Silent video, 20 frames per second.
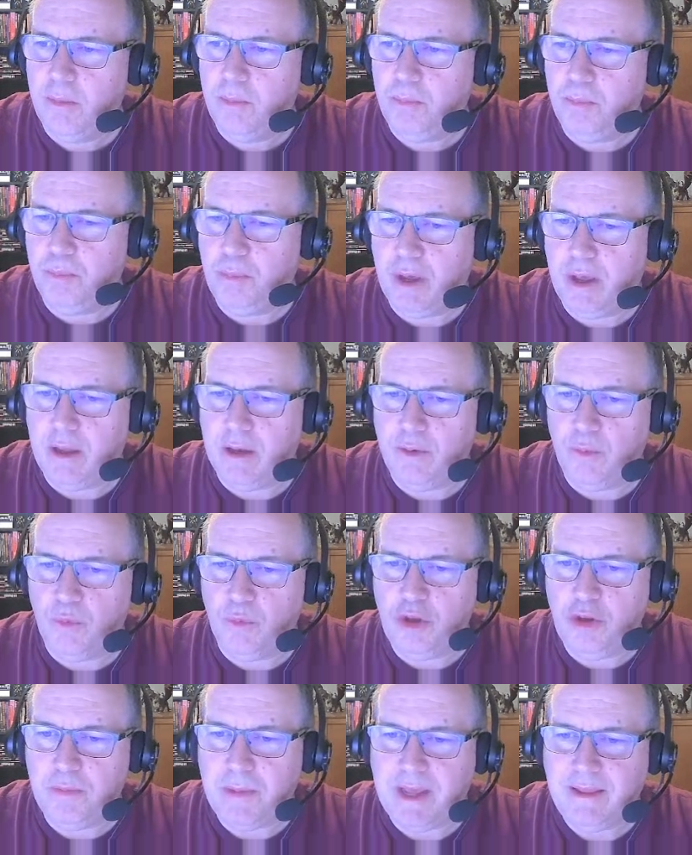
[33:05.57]
But when
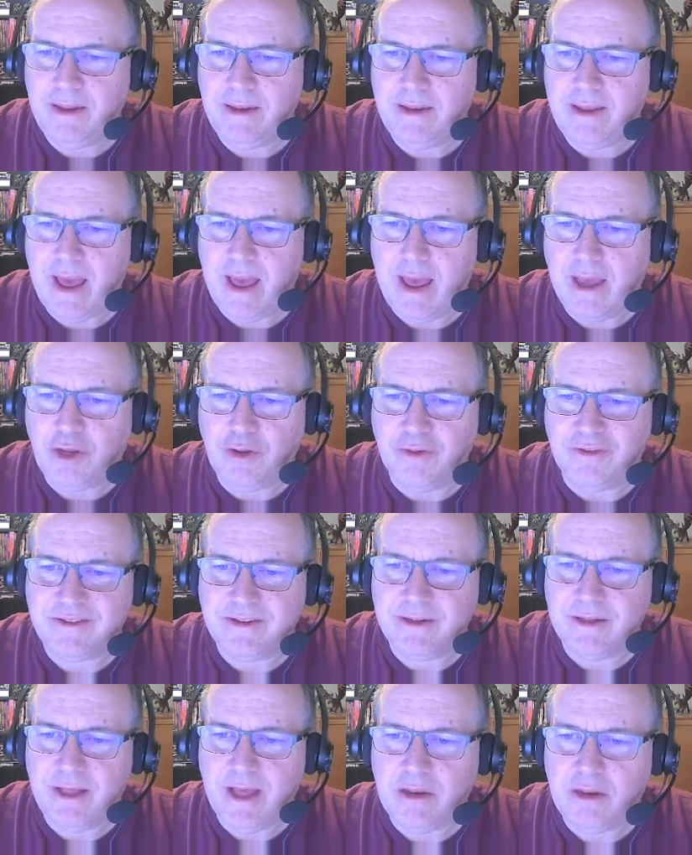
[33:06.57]
you made the attack, you
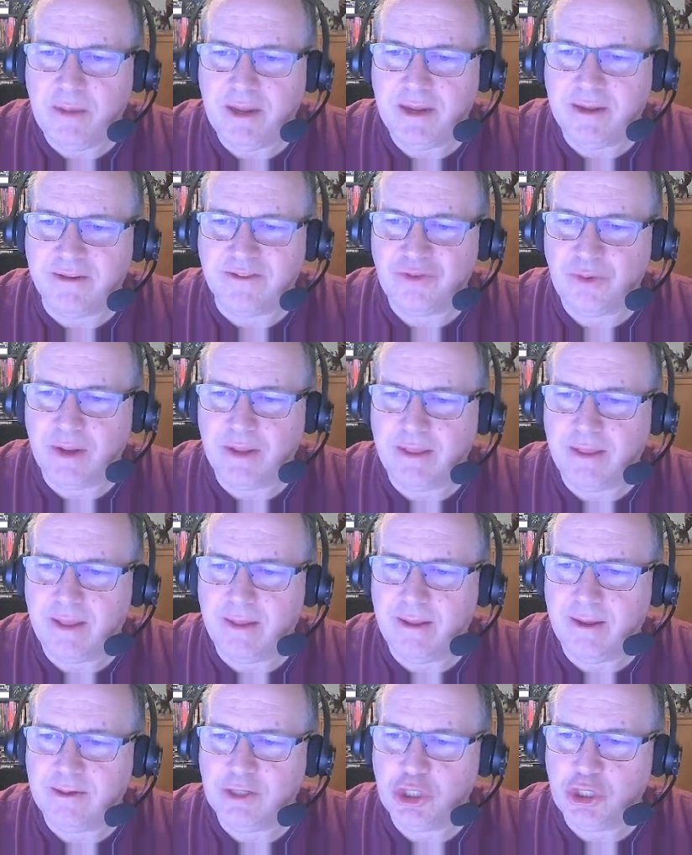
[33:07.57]
still had to make a strength
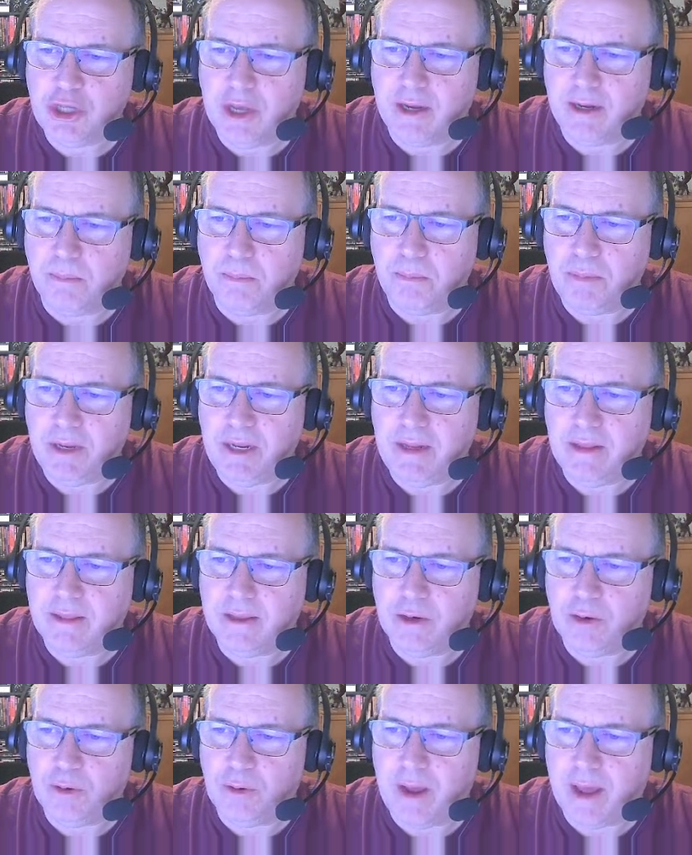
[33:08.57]
athletics check and beat
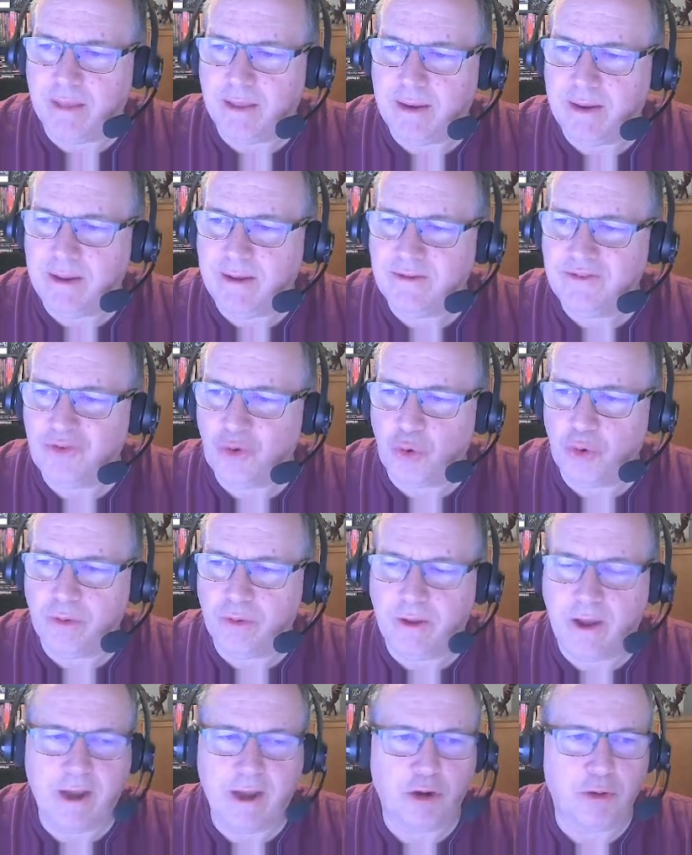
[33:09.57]
their athletics or
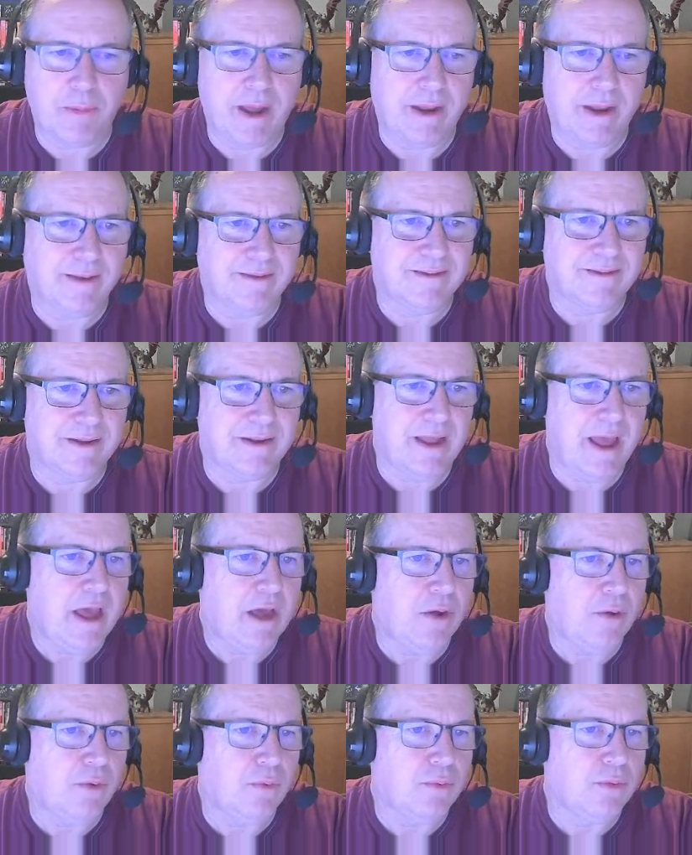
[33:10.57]
their acrobatics. And
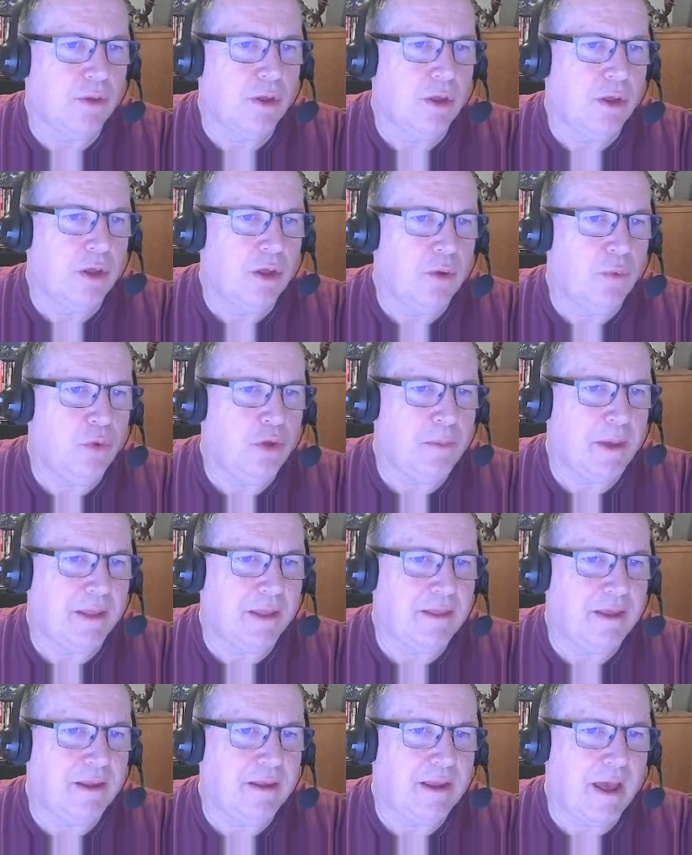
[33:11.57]
now, when you make
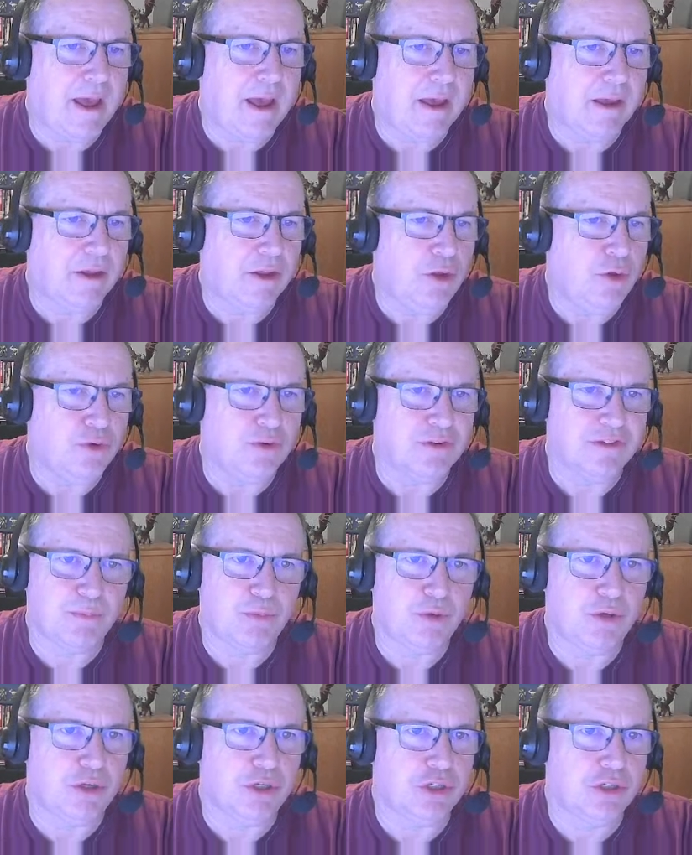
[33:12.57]
the attack, you just
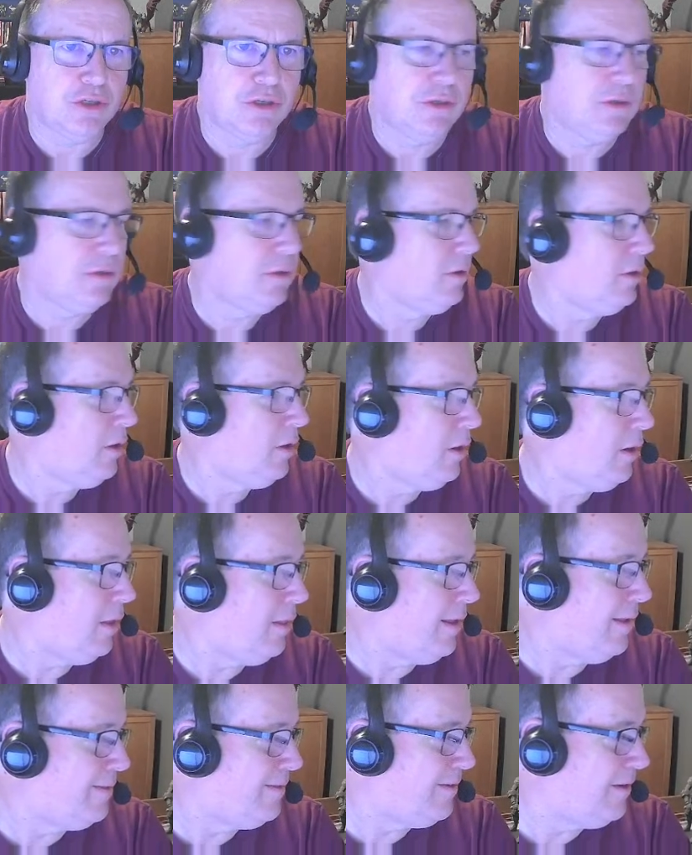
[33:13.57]
push. And
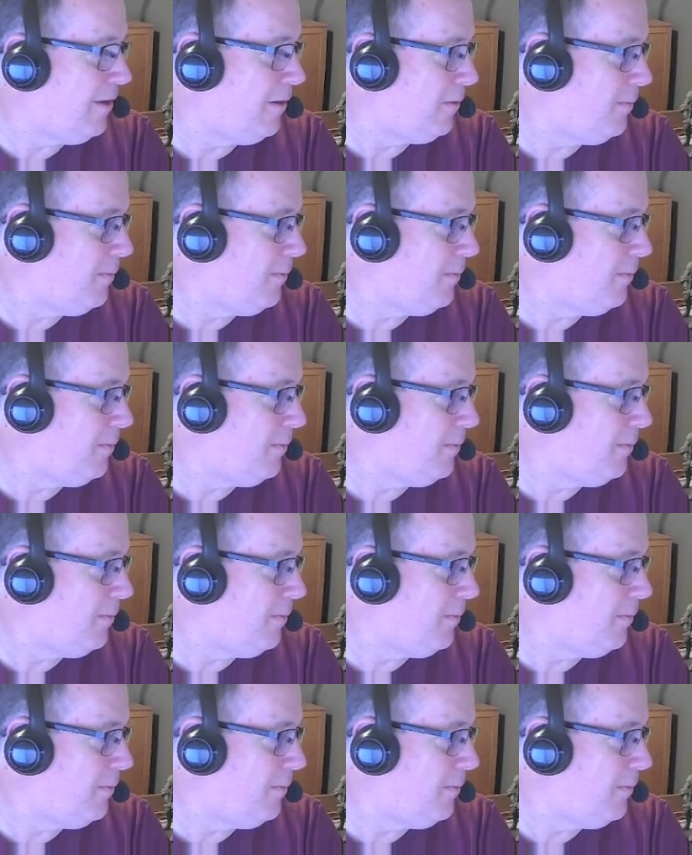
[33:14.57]
that's it.